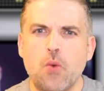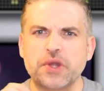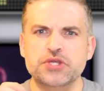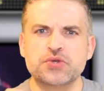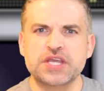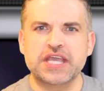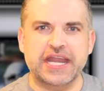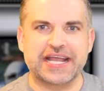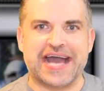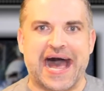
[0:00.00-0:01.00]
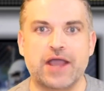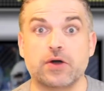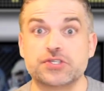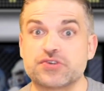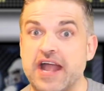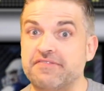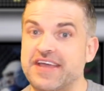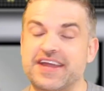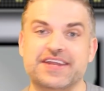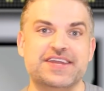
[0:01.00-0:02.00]
When you can get a guy on draft
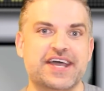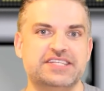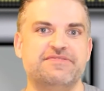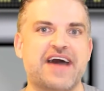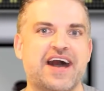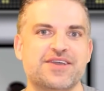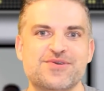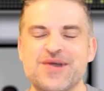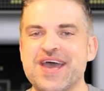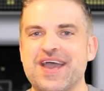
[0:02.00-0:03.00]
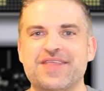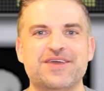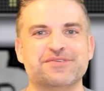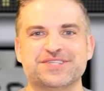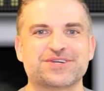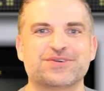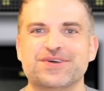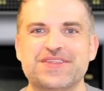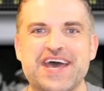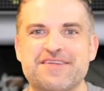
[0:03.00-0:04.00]
day at a nice value and they return
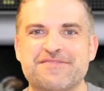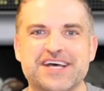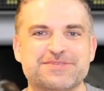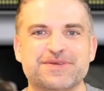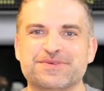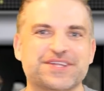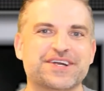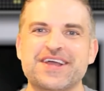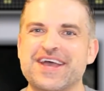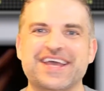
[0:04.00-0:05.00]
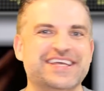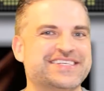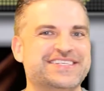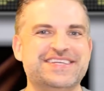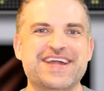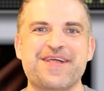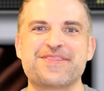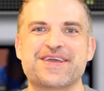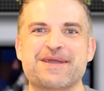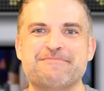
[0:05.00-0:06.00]
on that investment, well, there is
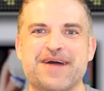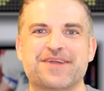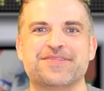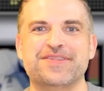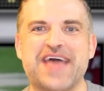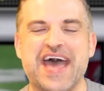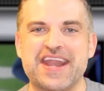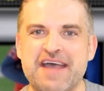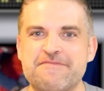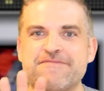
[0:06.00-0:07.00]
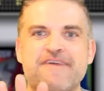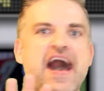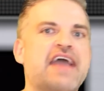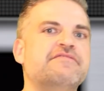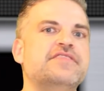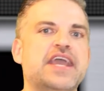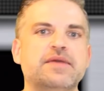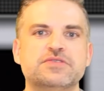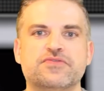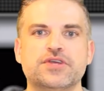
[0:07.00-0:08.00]
nothing better than that. And I have five
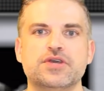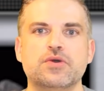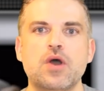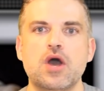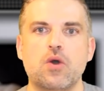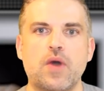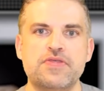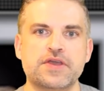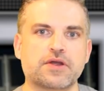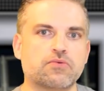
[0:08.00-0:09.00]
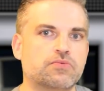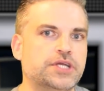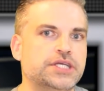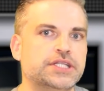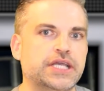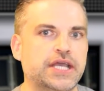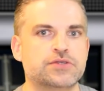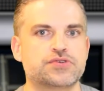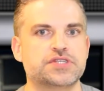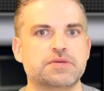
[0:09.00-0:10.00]
names for you who I think are really
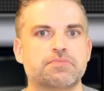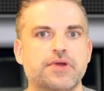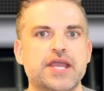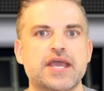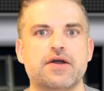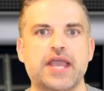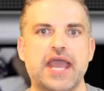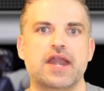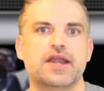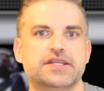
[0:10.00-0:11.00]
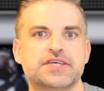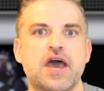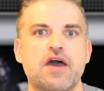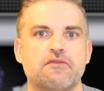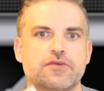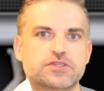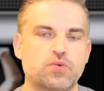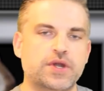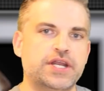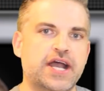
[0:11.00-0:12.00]
interesting breakout candidates for
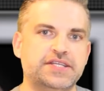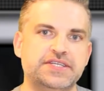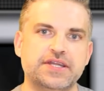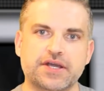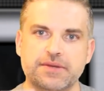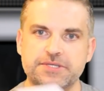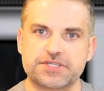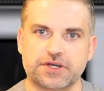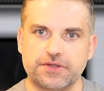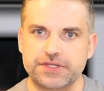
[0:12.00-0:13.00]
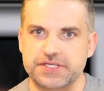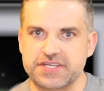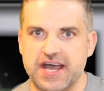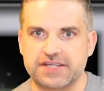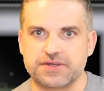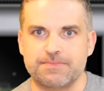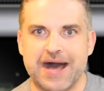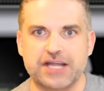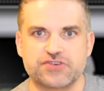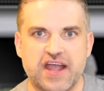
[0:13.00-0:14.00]
2019. I'm going to be circling these guys on
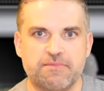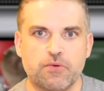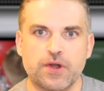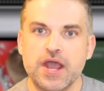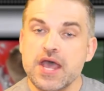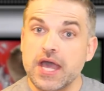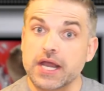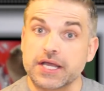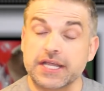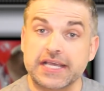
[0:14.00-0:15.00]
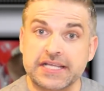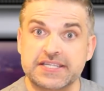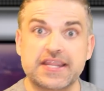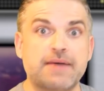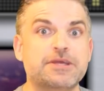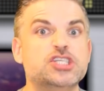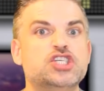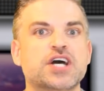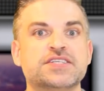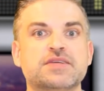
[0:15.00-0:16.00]
my draft board, and I'm going to get to them in
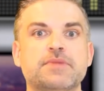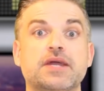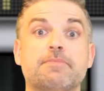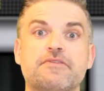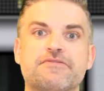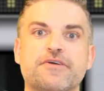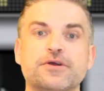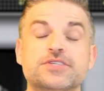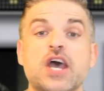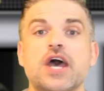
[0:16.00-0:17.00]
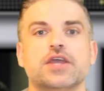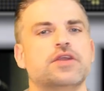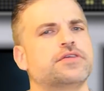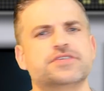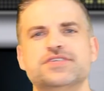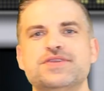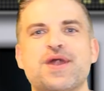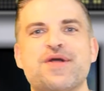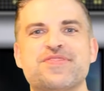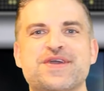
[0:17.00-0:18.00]
just a minute. But first, you know, there's
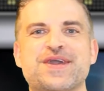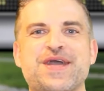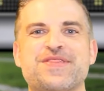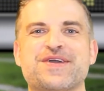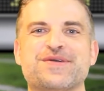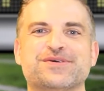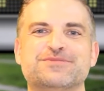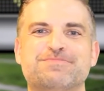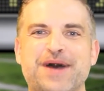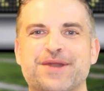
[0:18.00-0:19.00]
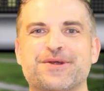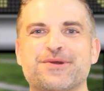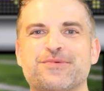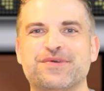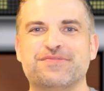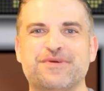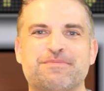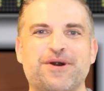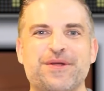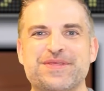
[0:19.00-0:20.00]
nothing that goes better with
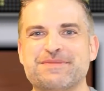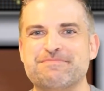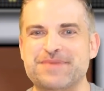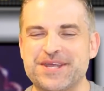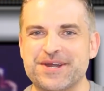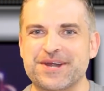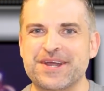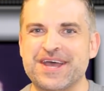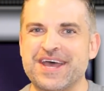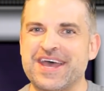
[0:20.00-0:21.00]
football than beer.